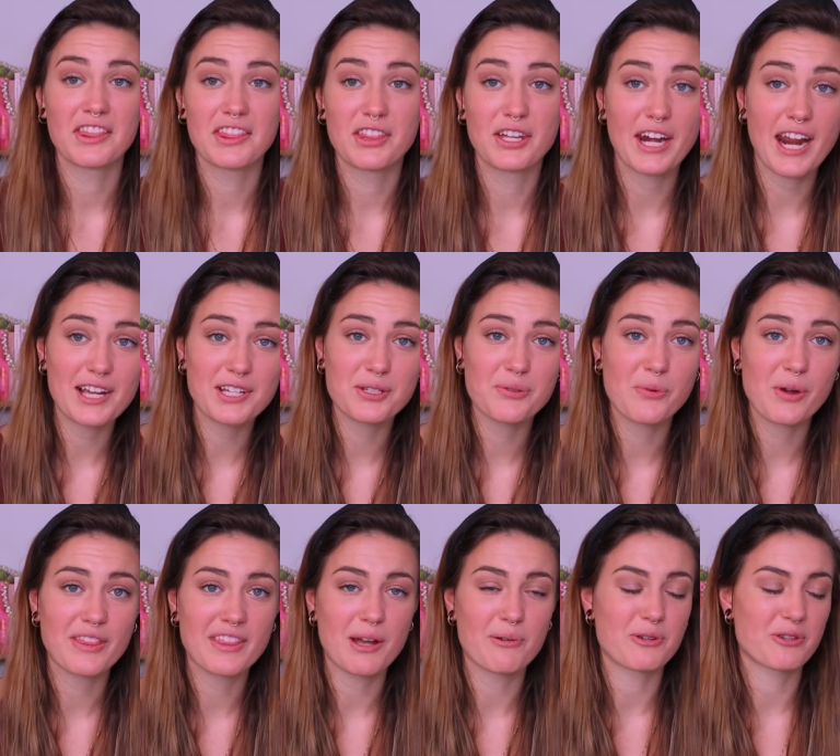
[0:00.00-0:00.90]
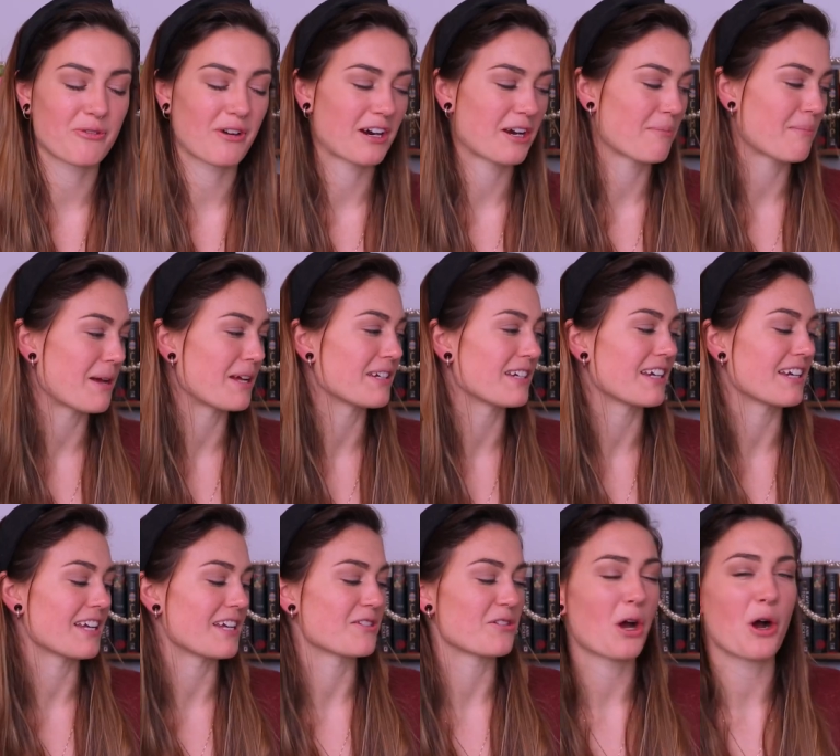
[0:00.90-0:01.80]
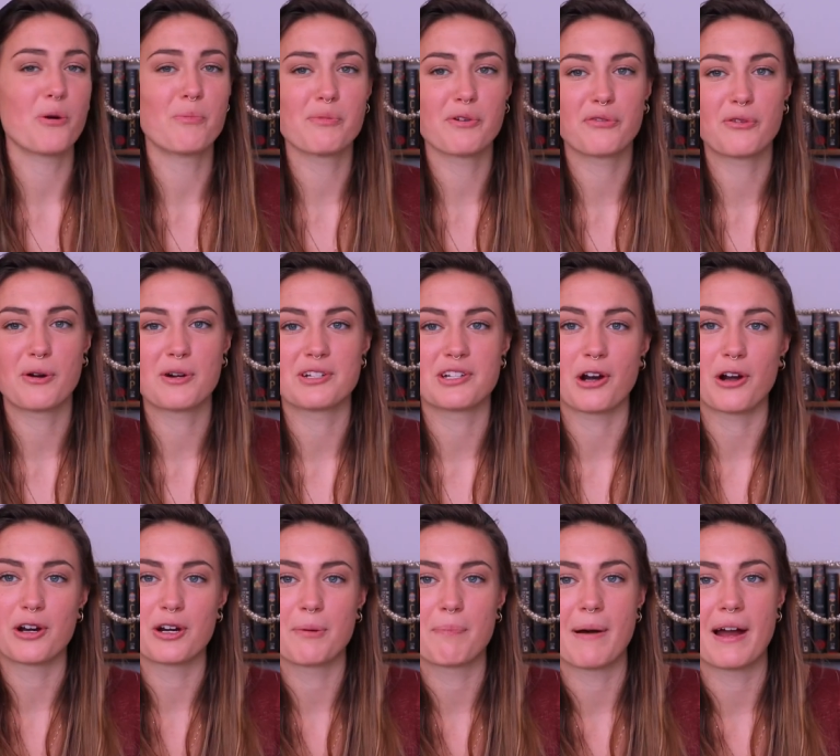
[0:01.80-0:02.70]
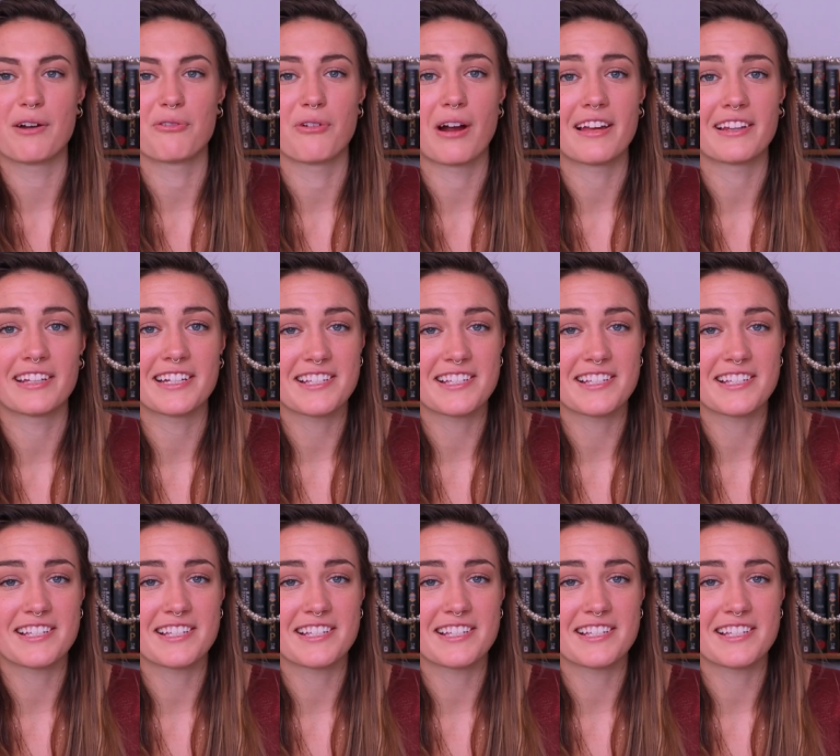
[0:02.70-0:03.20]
The next one that was recommended is Home Before Dark by Riley